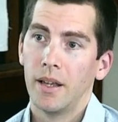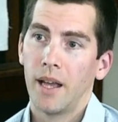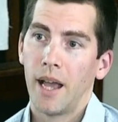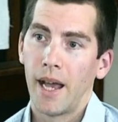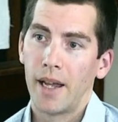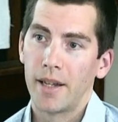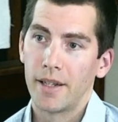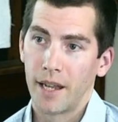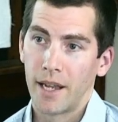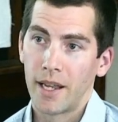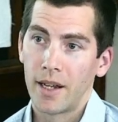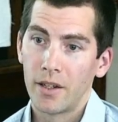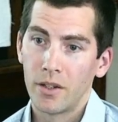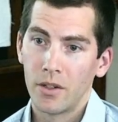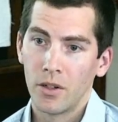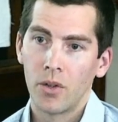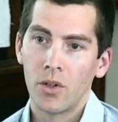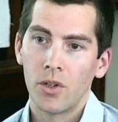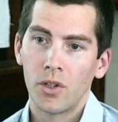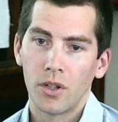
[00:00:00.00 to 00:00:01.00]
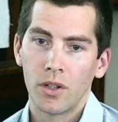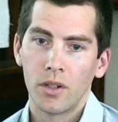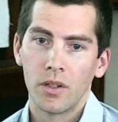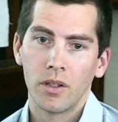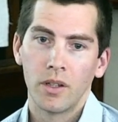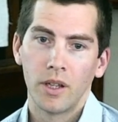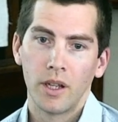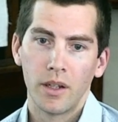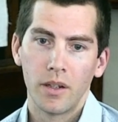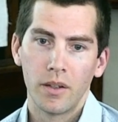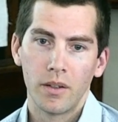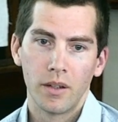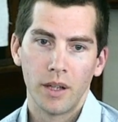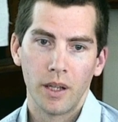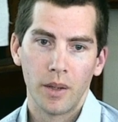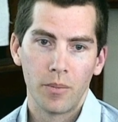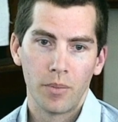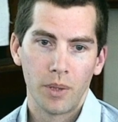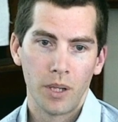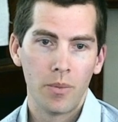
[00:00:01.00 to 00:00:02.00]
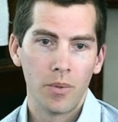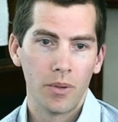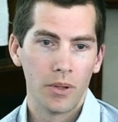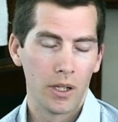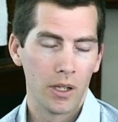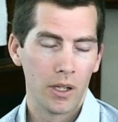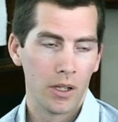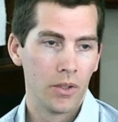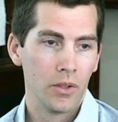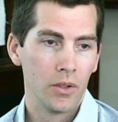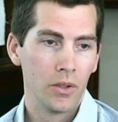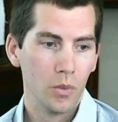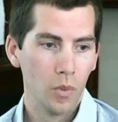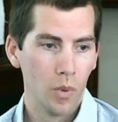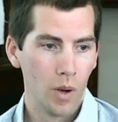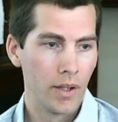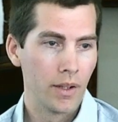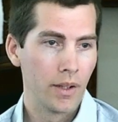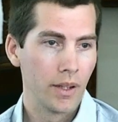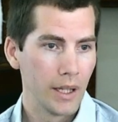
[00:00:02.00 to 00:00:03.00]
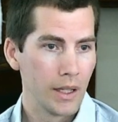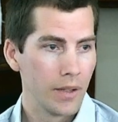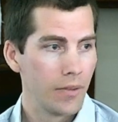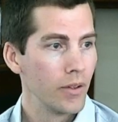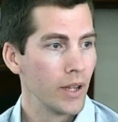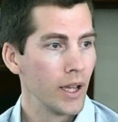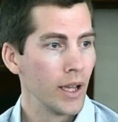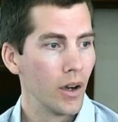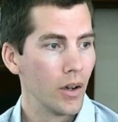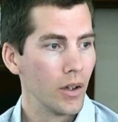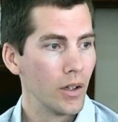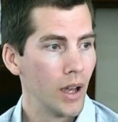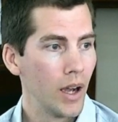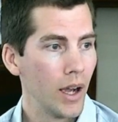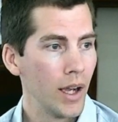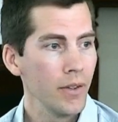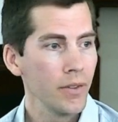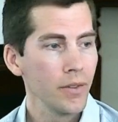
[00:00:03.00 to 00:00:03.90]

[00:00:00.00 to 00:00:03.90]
outdated notion that people are going to do one thing for their whole life.